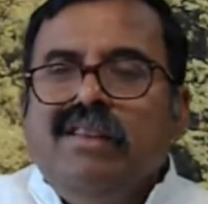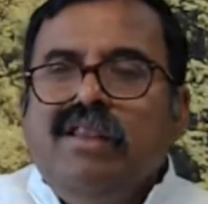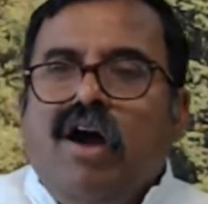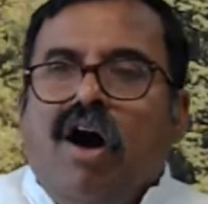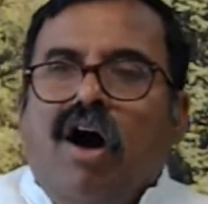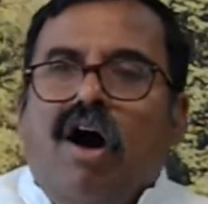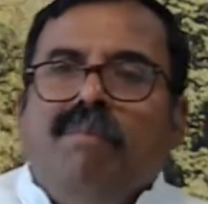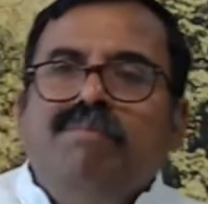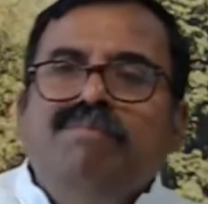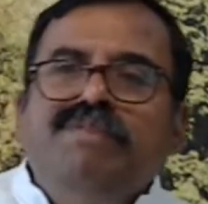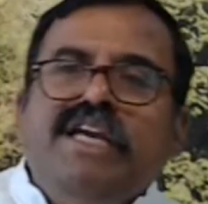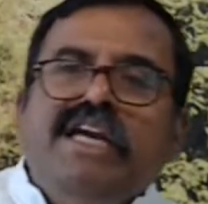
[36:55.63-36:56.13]

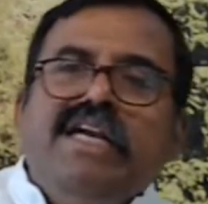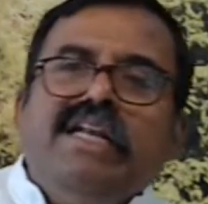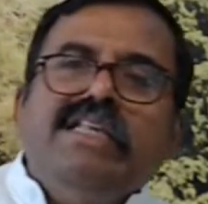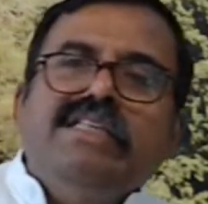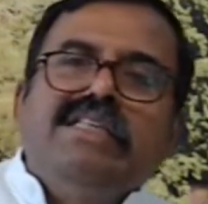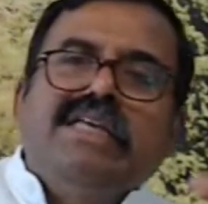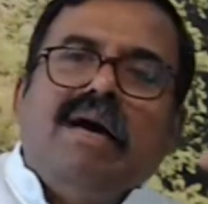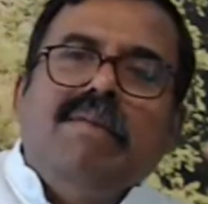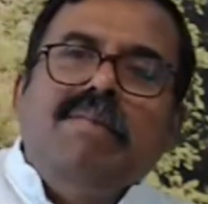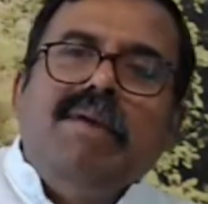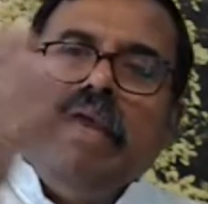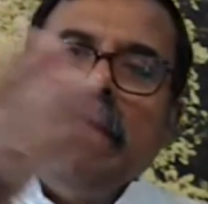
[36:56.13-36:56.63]
The object
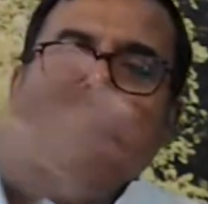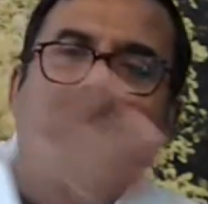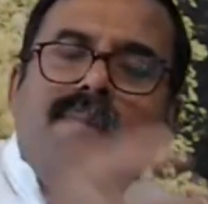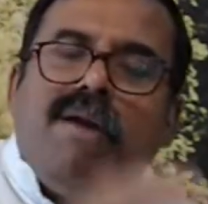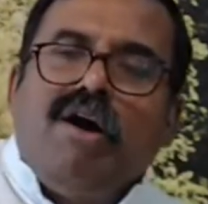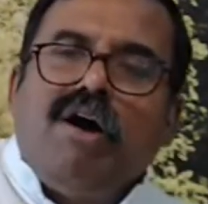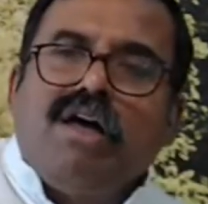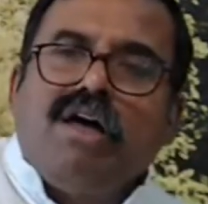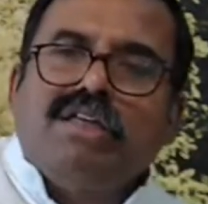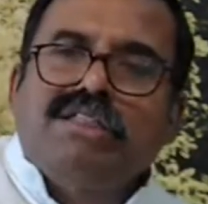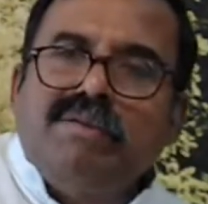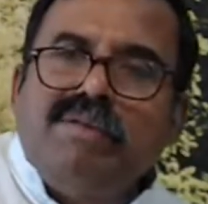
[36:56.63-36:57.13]
is coming
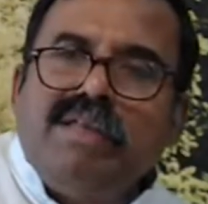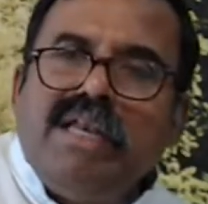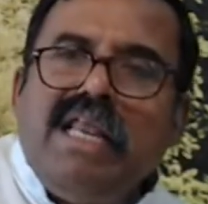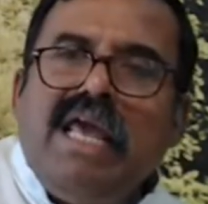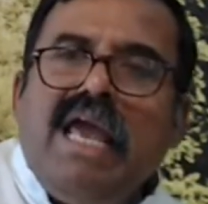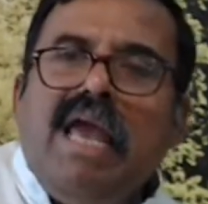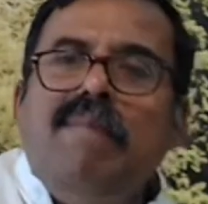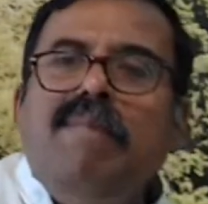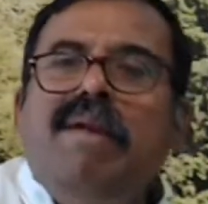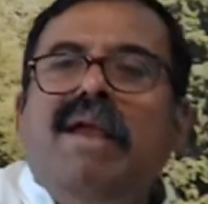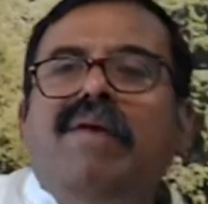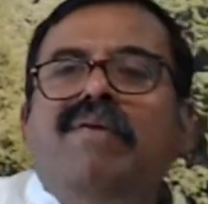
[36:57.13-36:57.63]
because of the
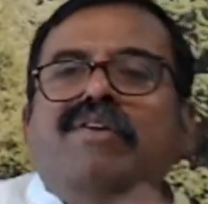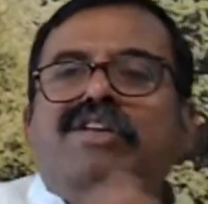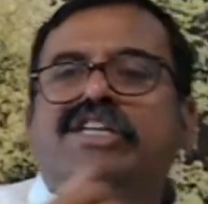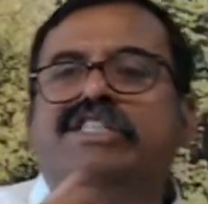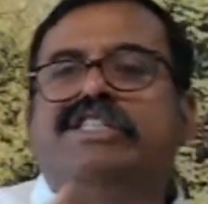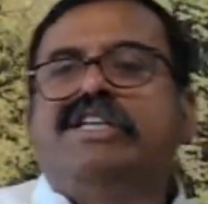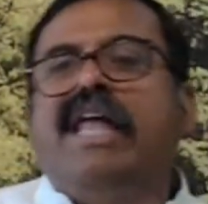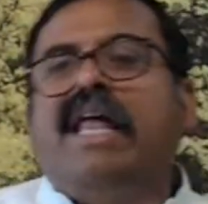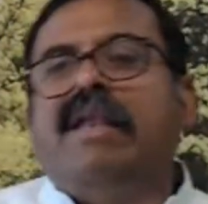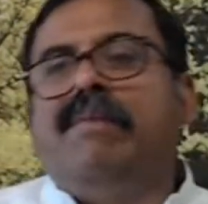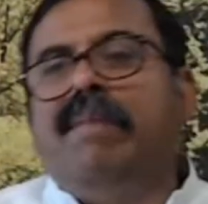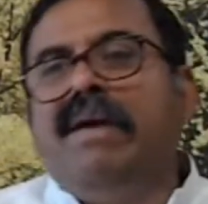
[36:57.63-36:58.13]
naming which
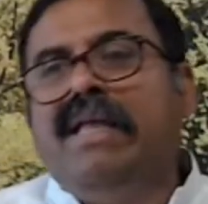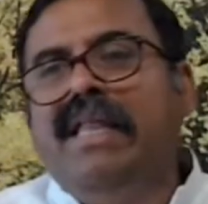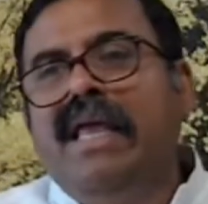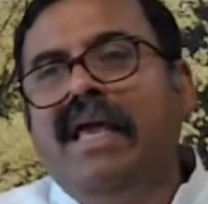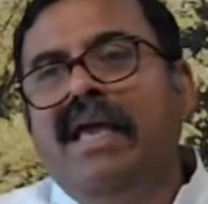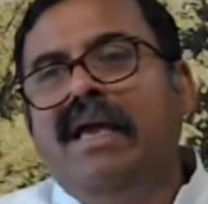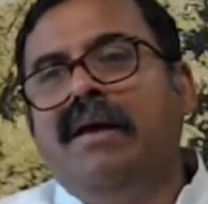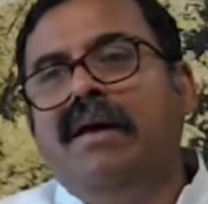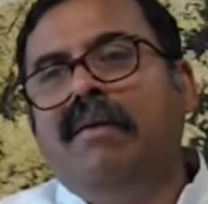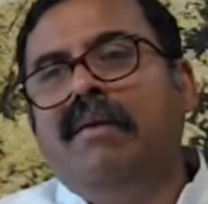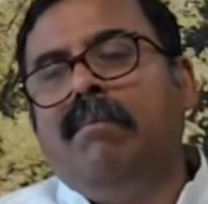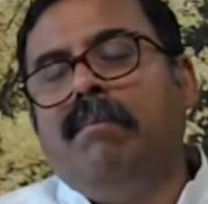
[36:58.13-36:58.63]
is done by
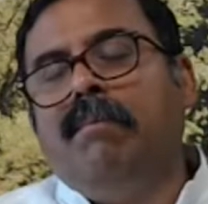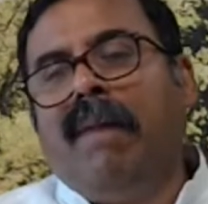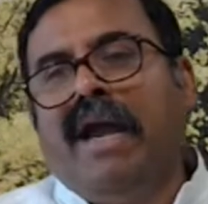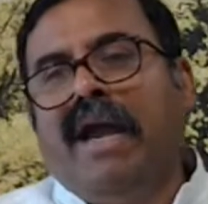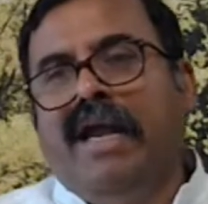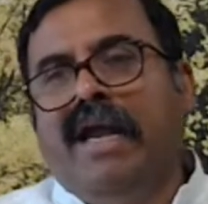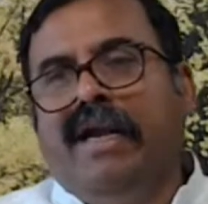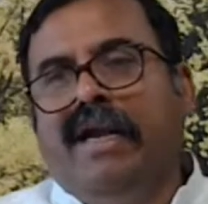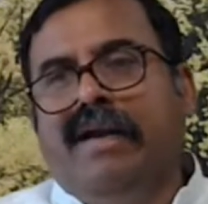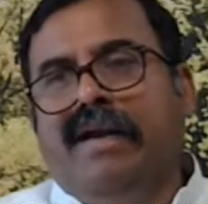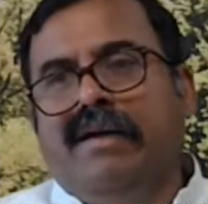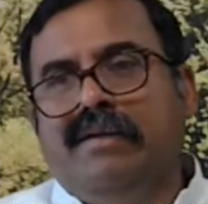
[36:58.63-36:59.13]
the
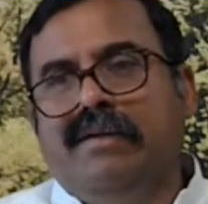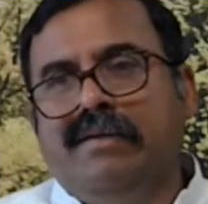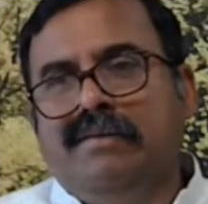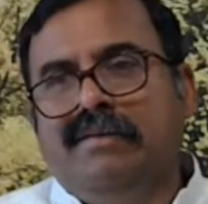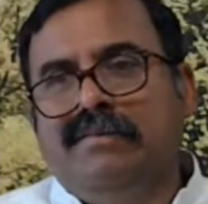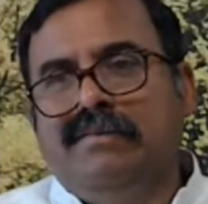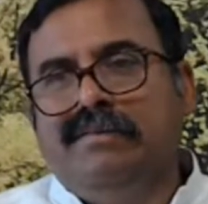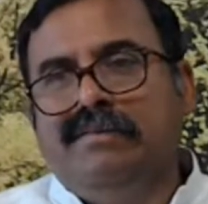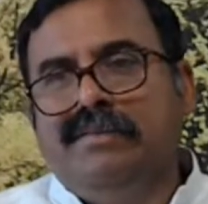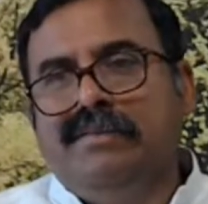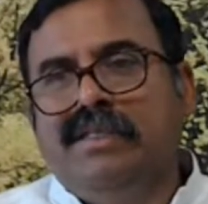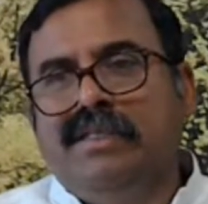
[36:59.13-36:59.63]
mind.
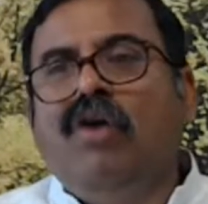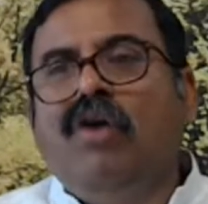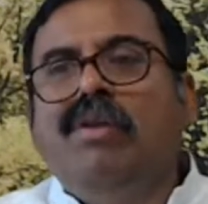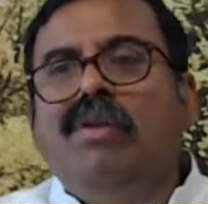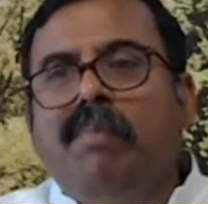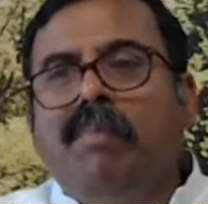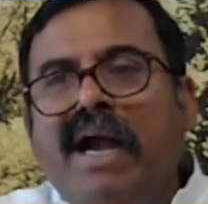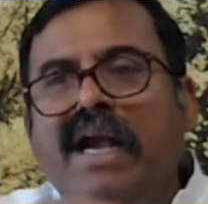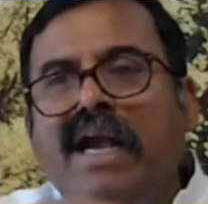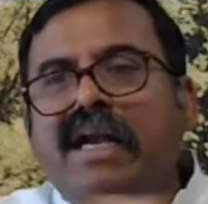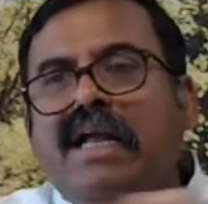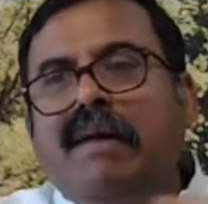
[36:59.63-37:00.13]
Now the
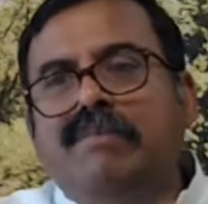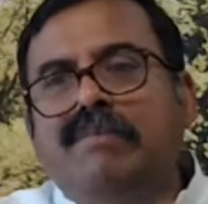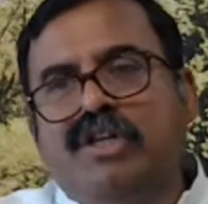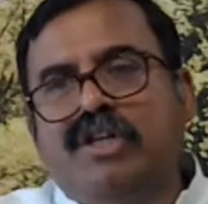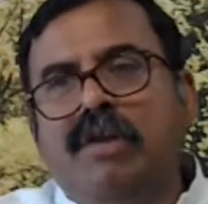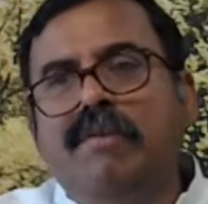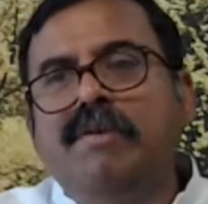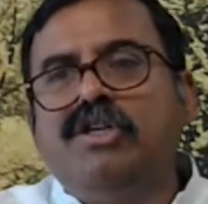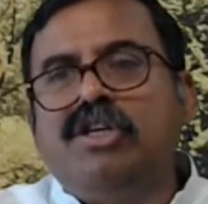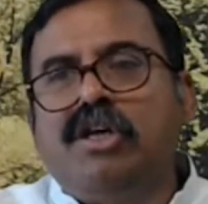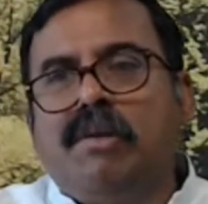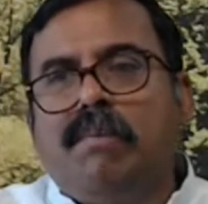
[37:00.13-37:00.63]
mind comes to
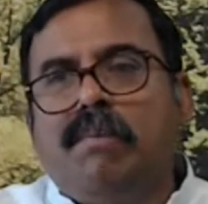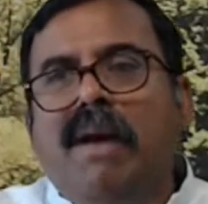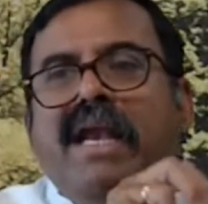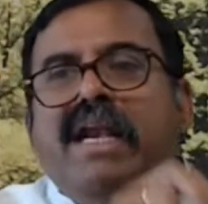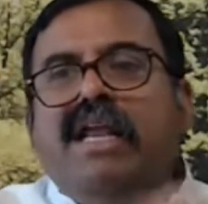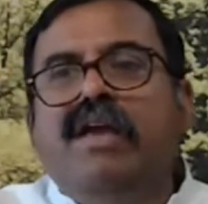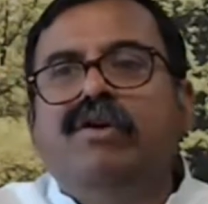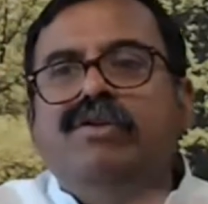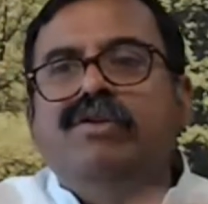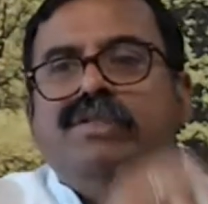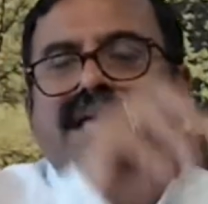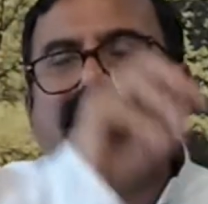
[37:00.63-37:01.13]
the picture.
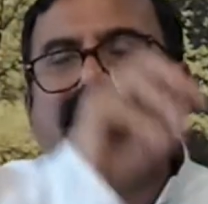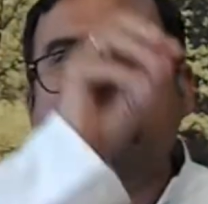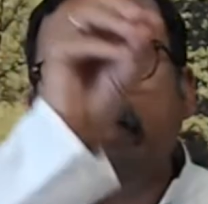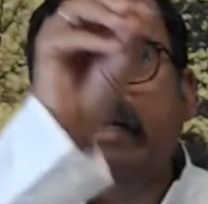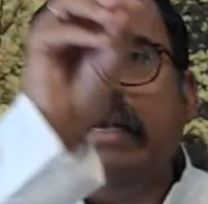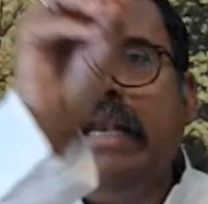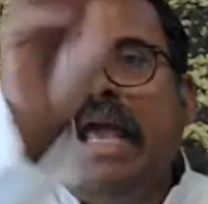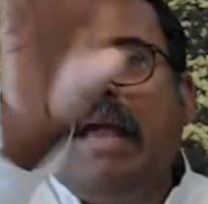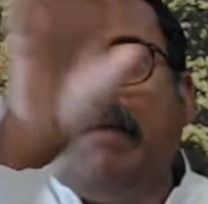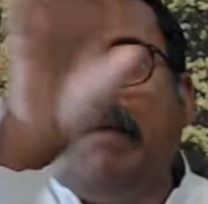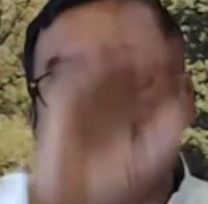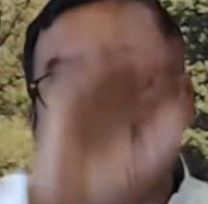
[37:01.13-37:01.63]
Mind gives a
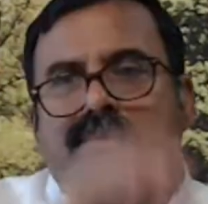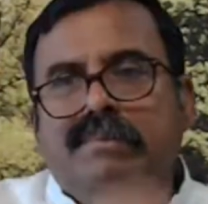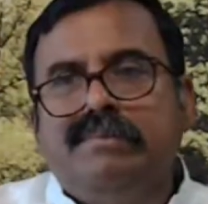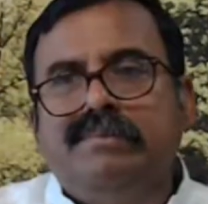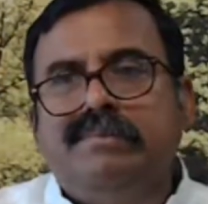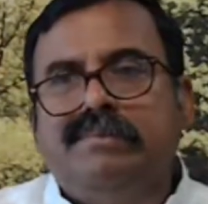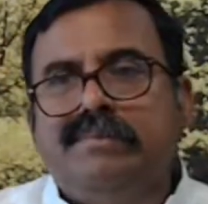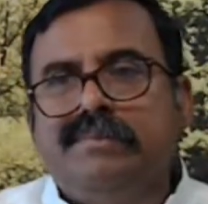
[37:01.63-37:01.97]
name.